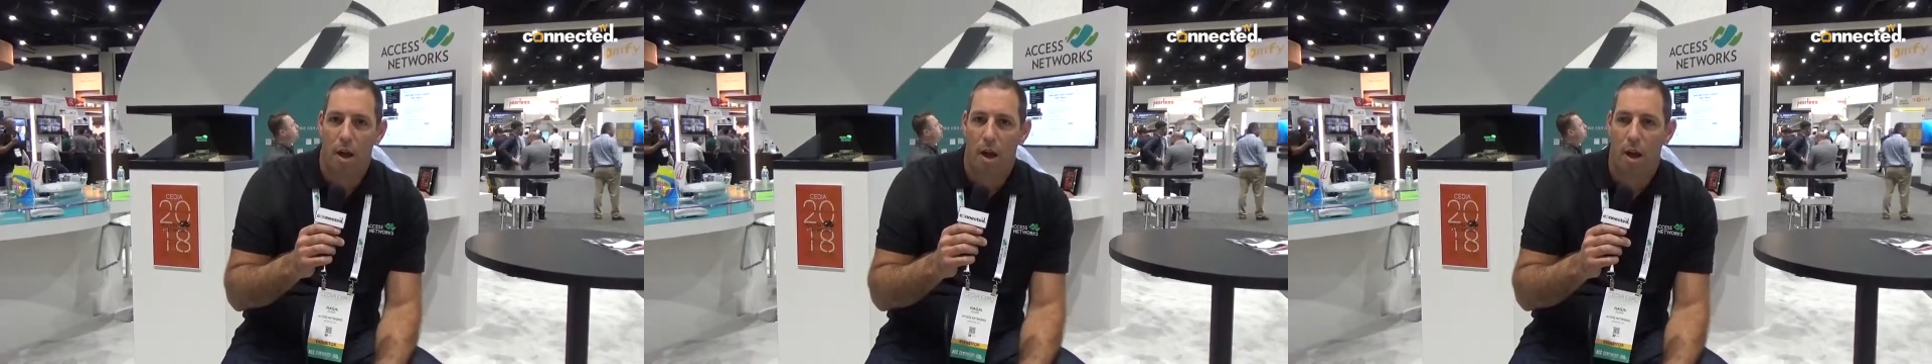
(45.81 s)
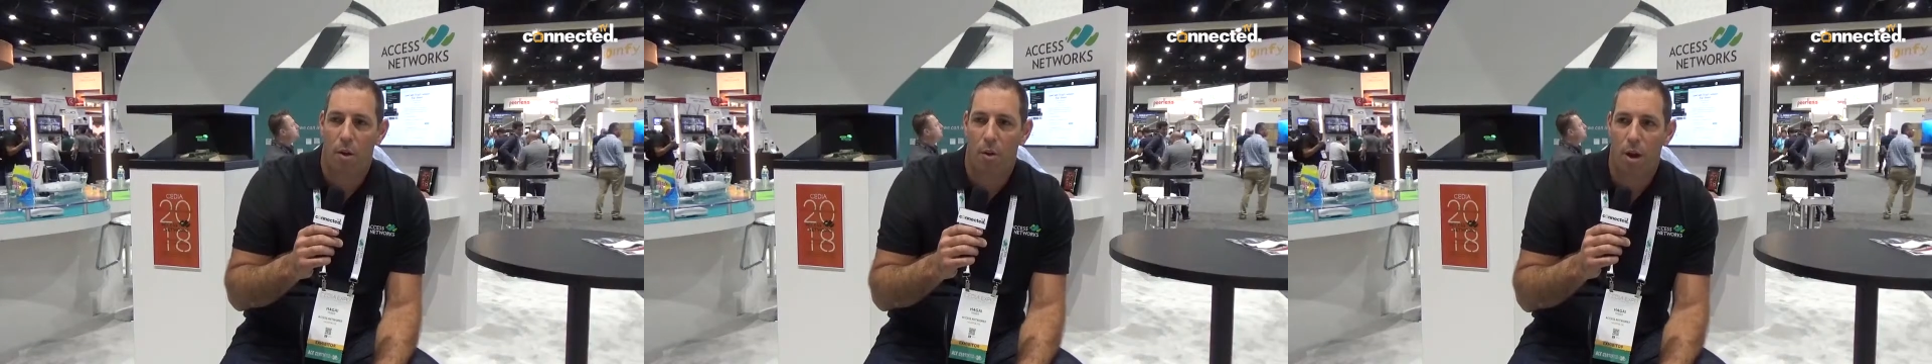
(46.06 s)

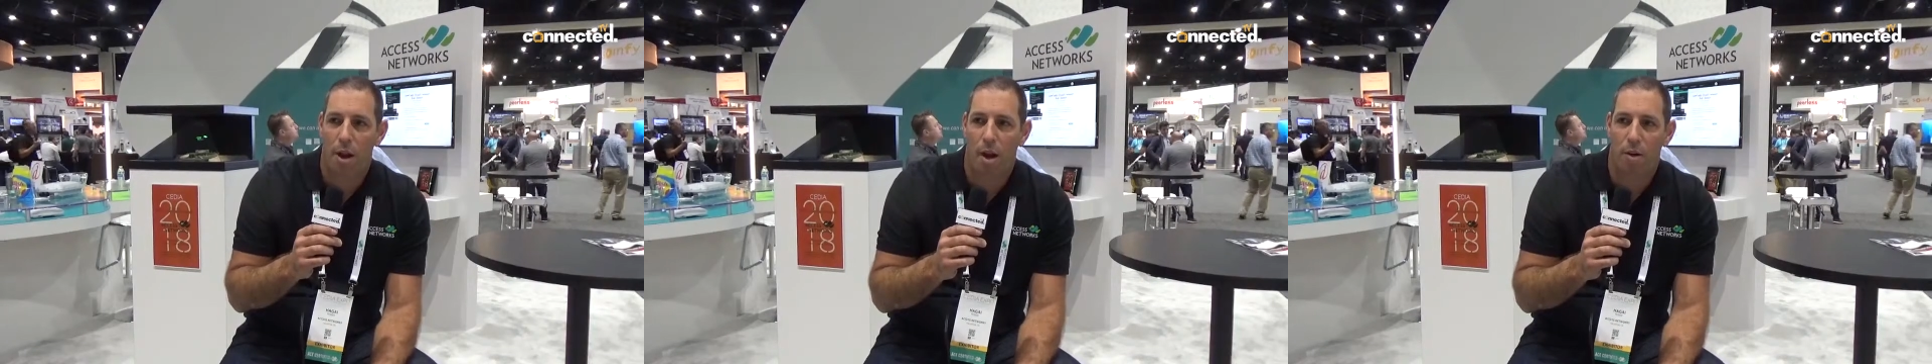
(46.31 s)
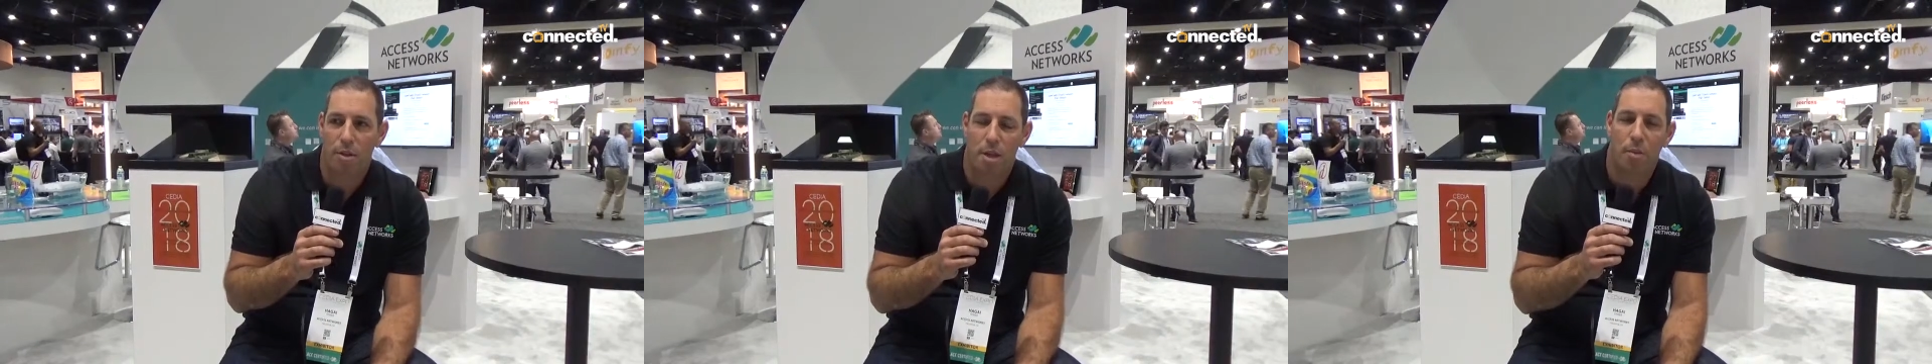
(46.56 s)
right
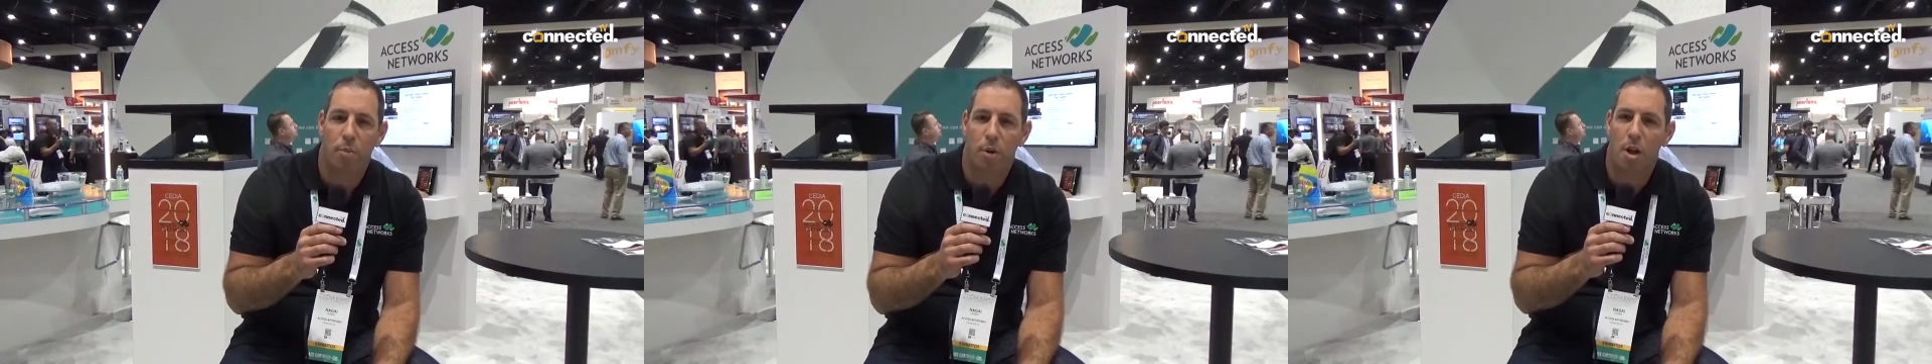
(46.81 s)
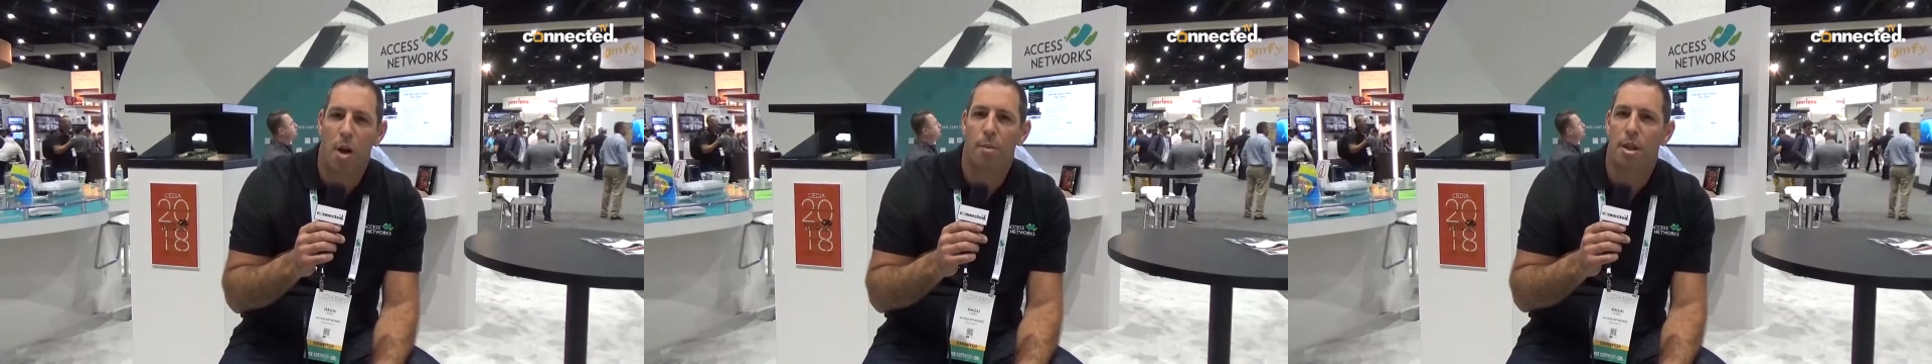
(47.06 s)
now is a
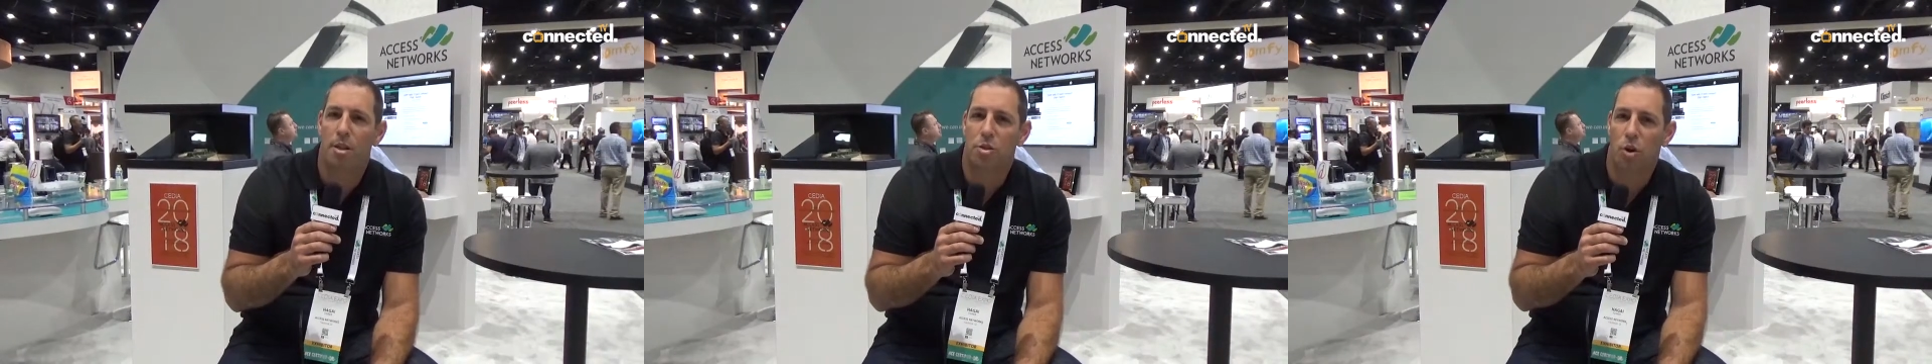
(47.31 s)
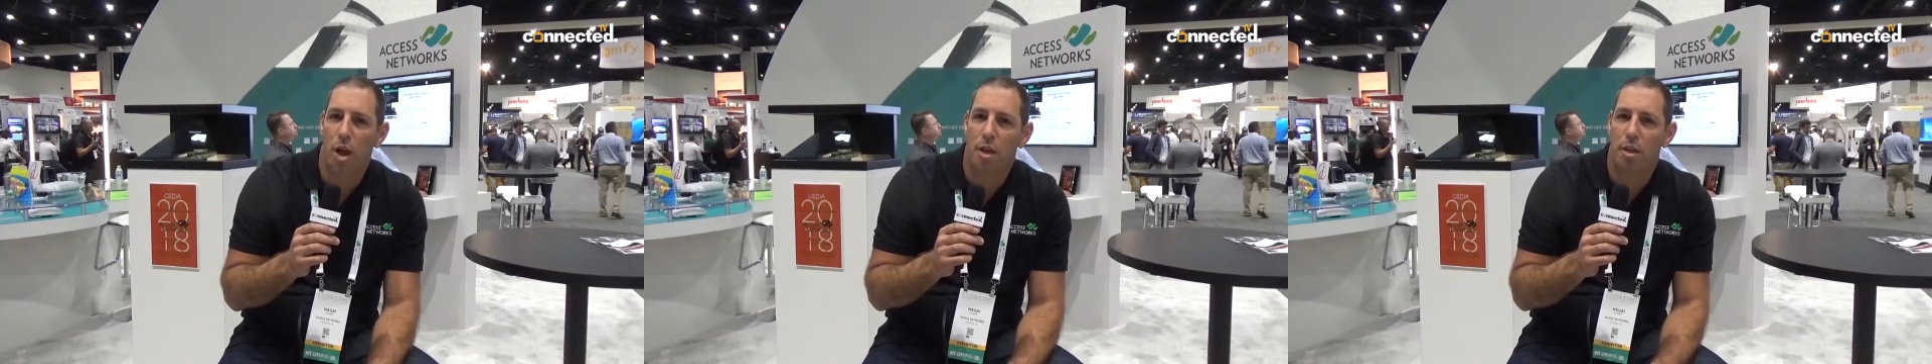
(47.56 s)
predominant
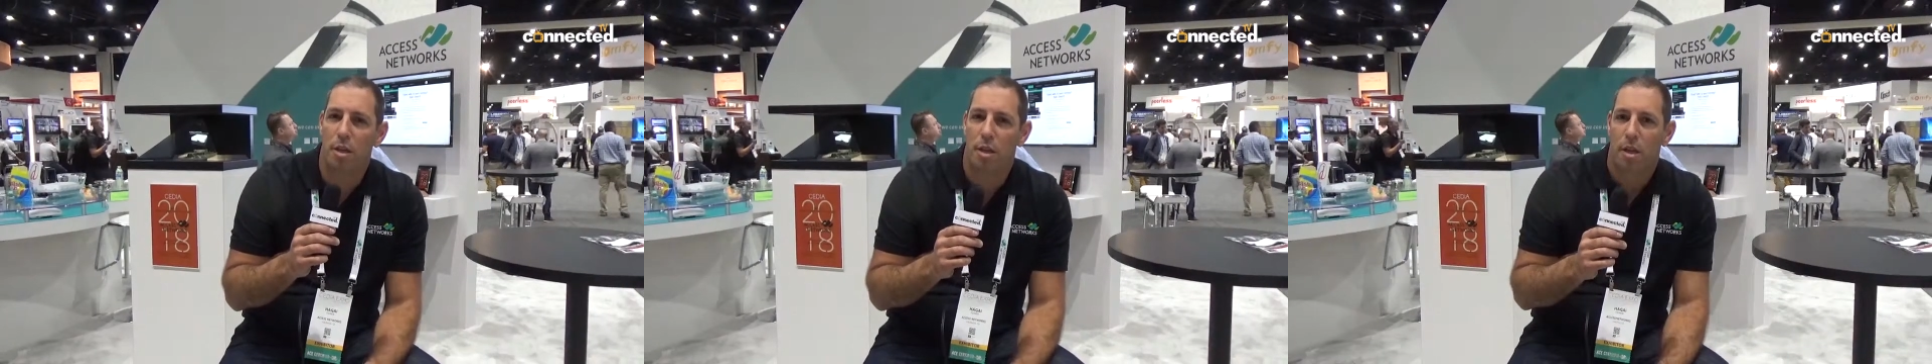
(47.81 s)
trend,